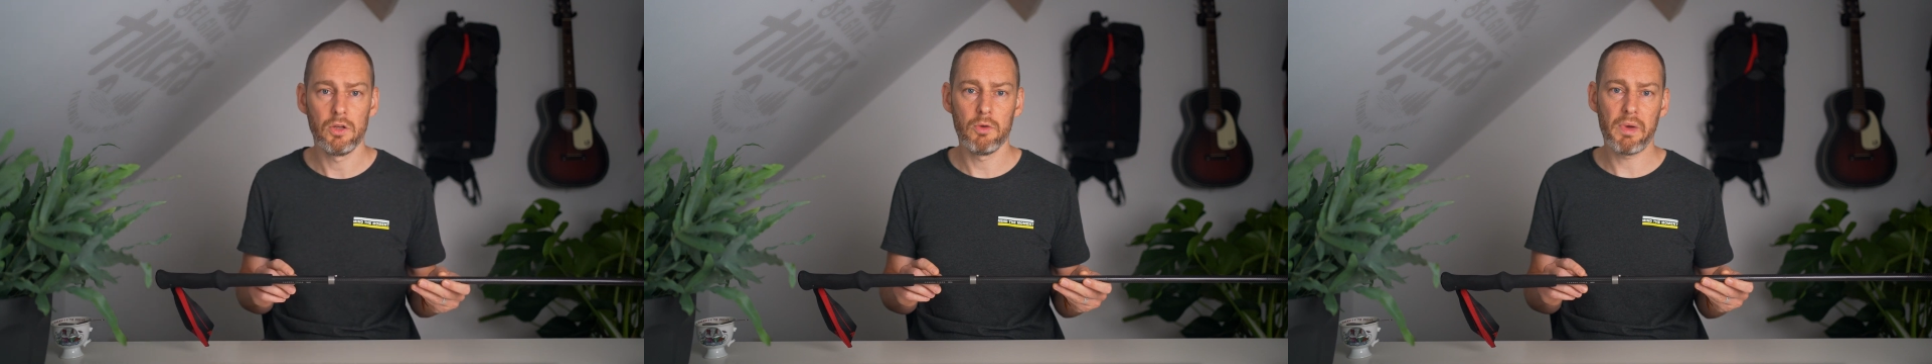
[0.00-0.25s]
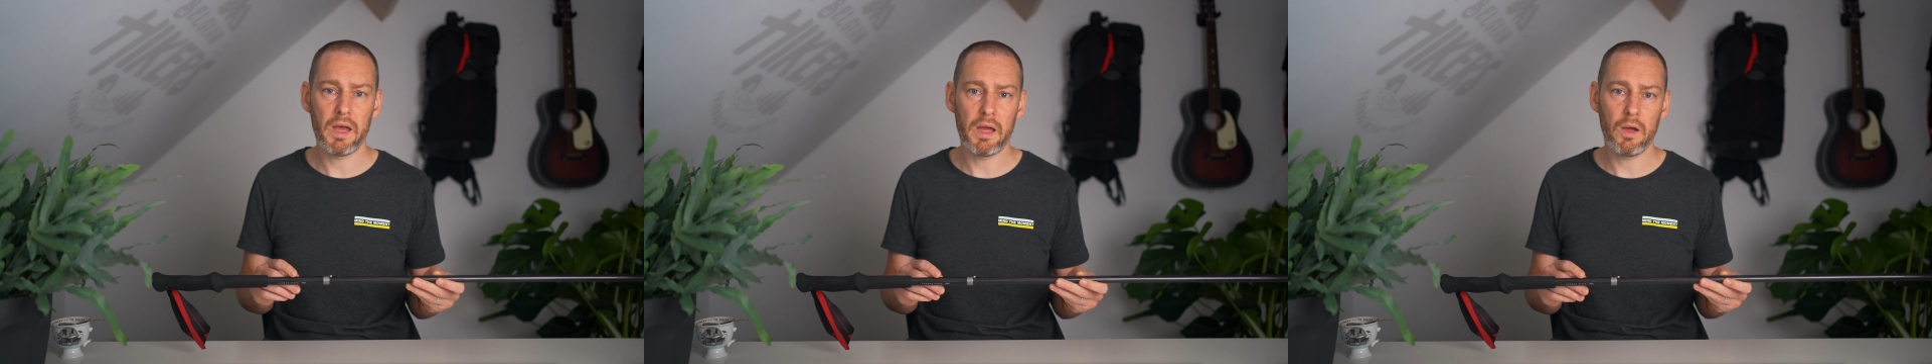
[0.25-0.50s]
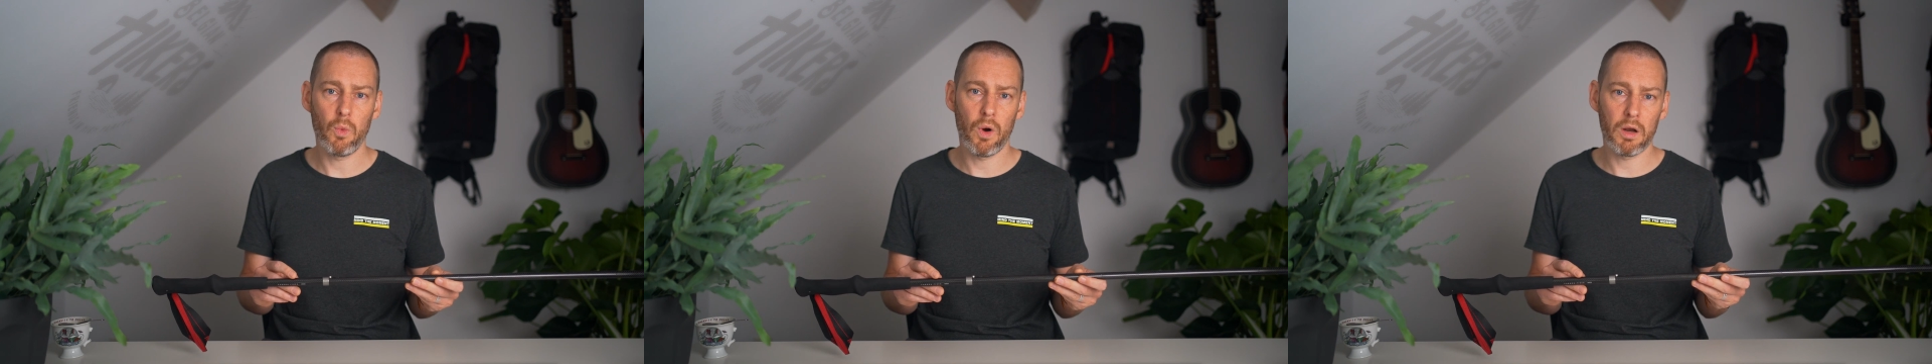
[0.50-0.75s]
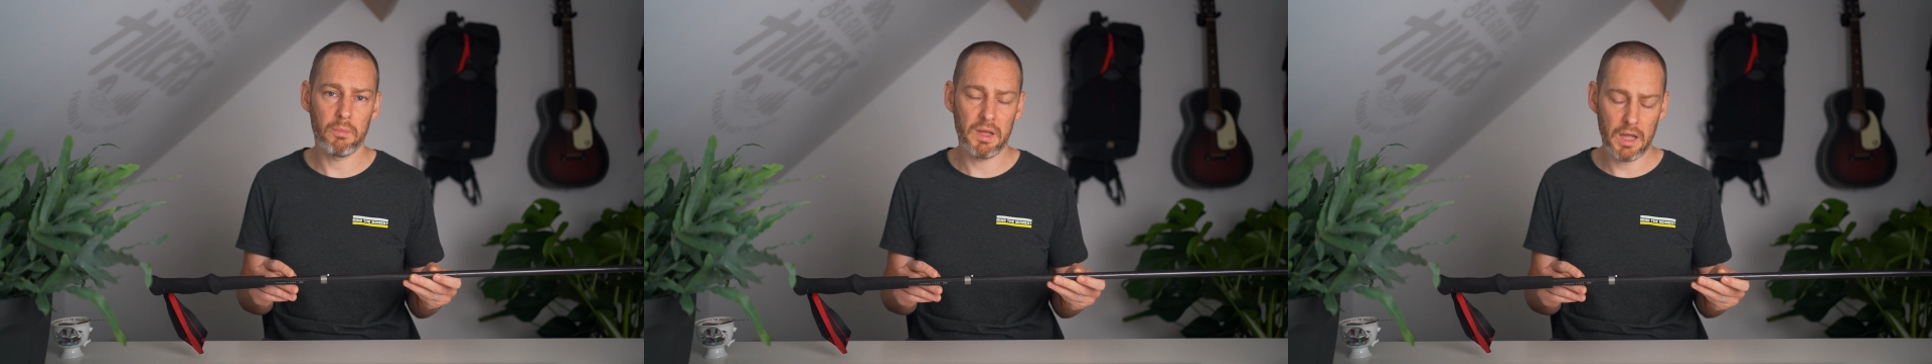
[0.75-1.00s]
you may
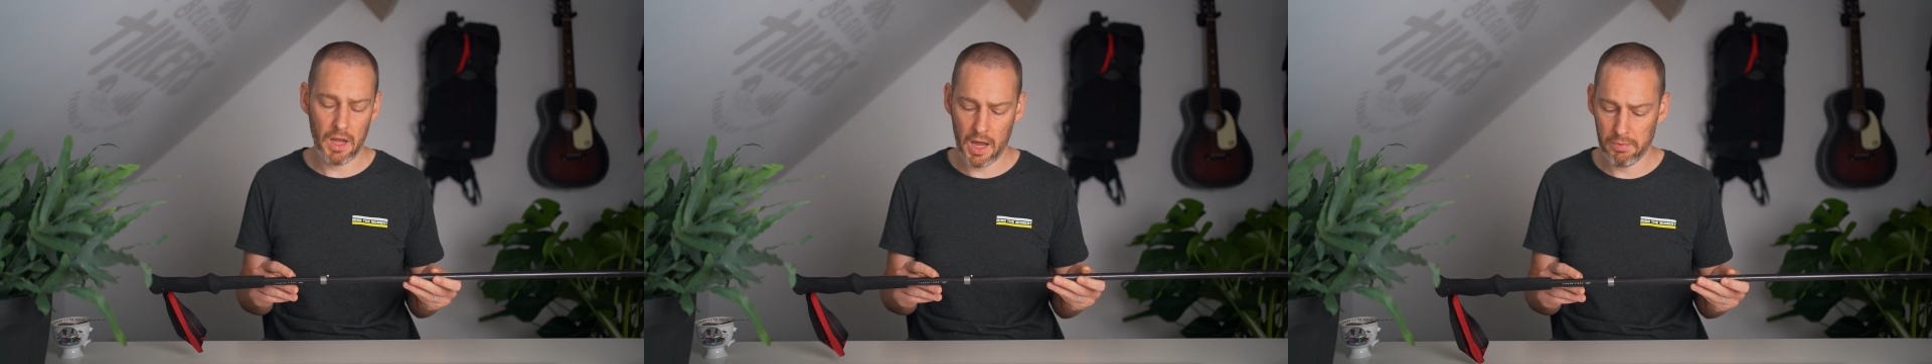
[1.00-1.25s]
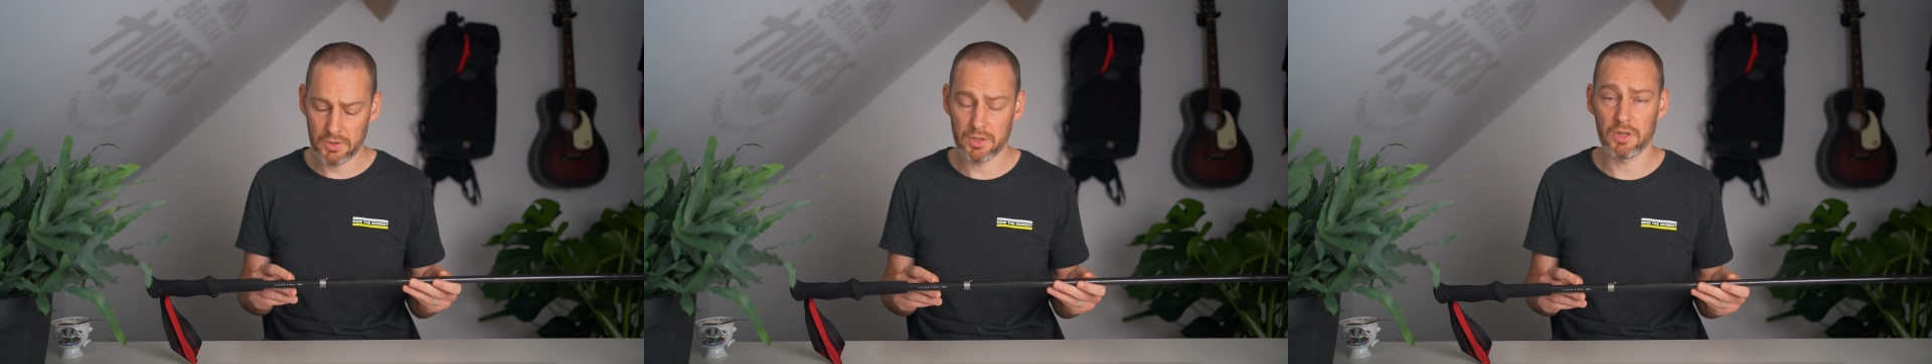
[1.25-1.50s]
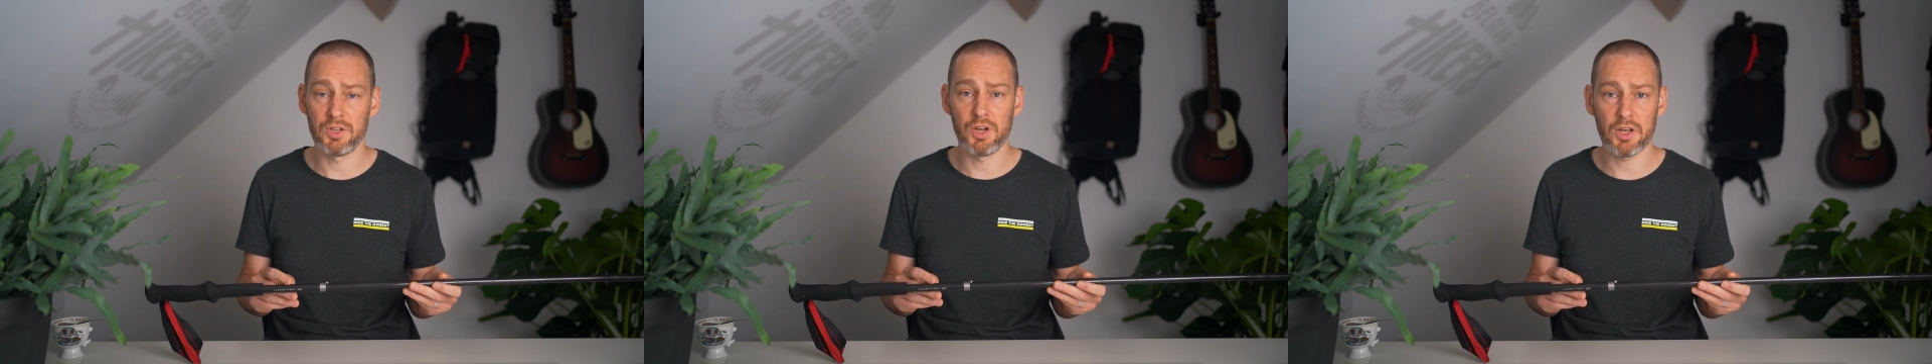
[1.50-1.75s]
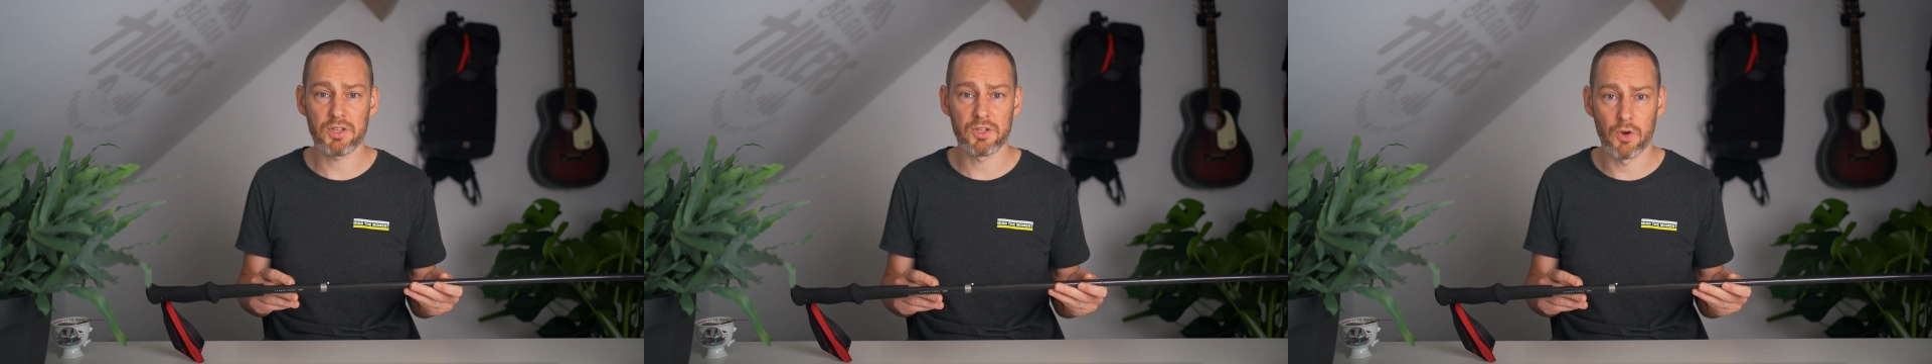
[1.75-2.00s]
want to be able to
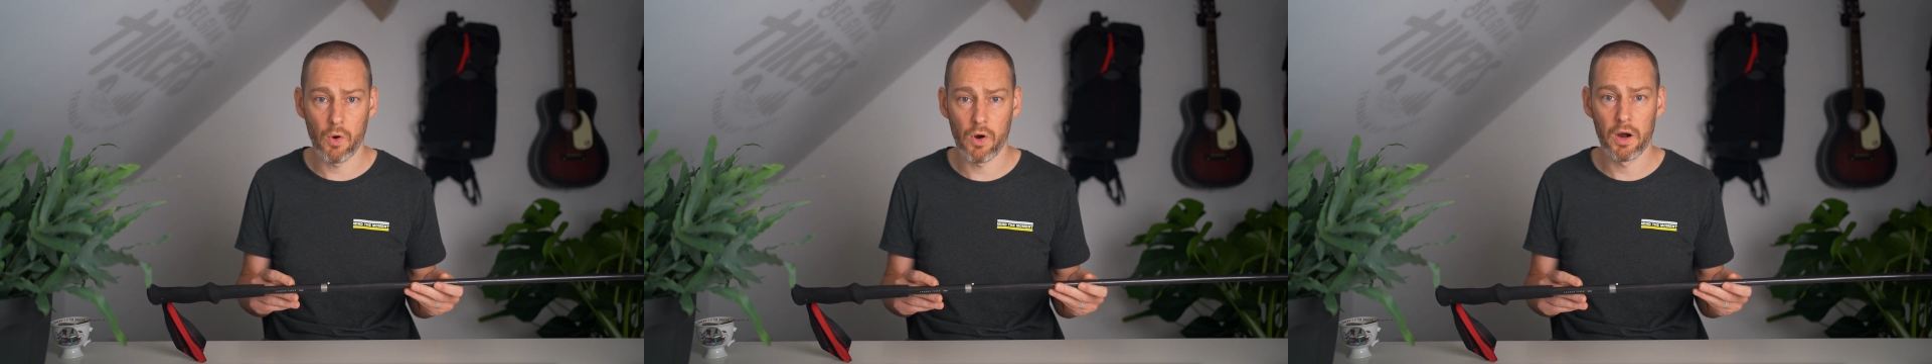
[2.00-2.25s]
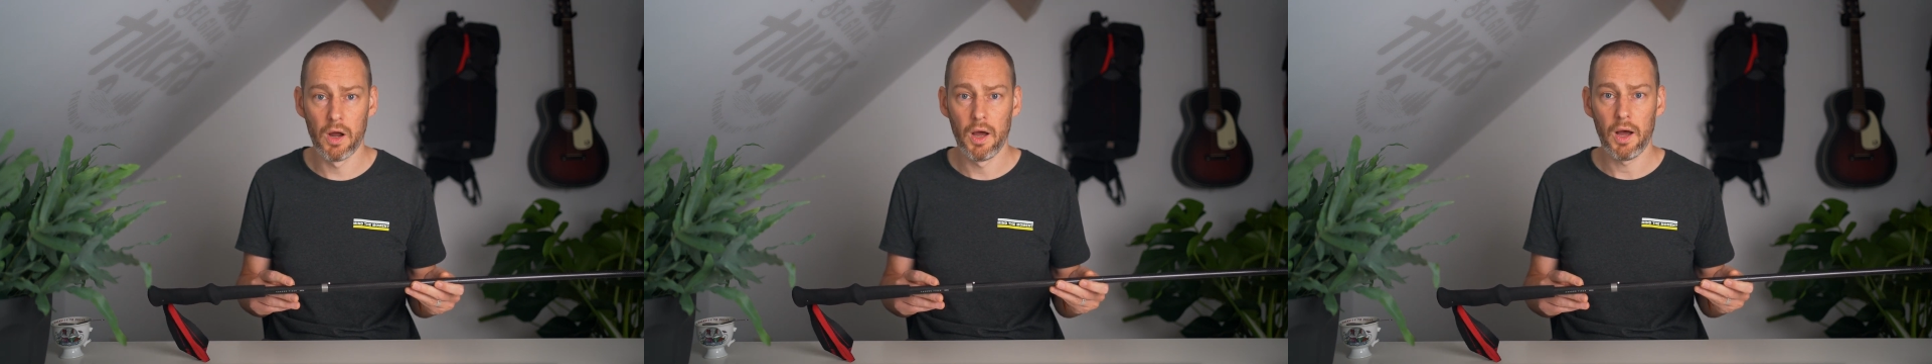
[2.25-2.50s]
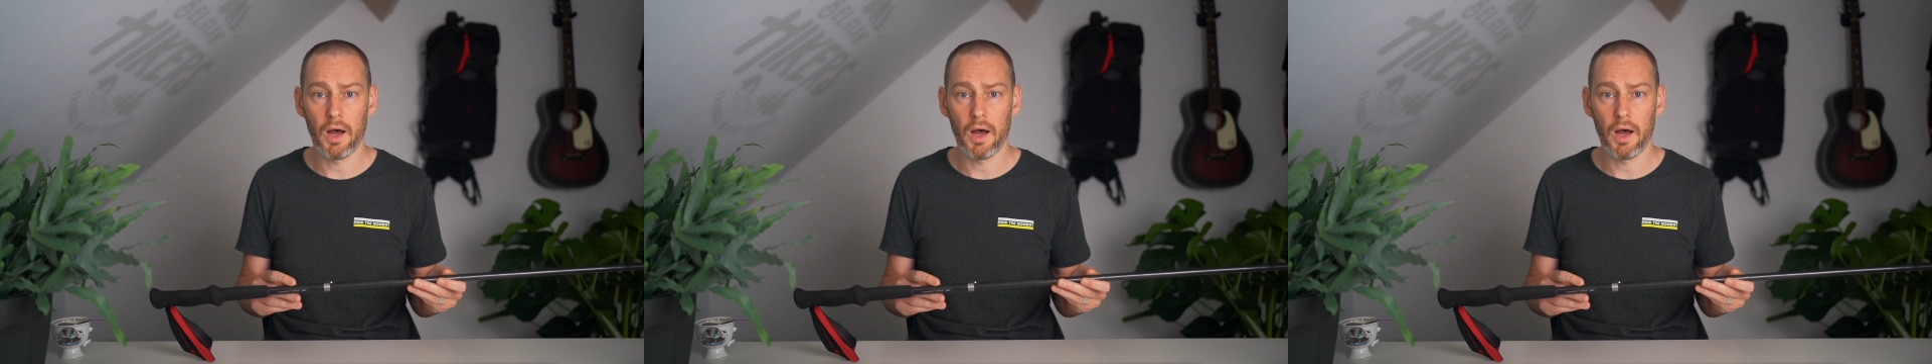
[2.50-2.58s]
adjust your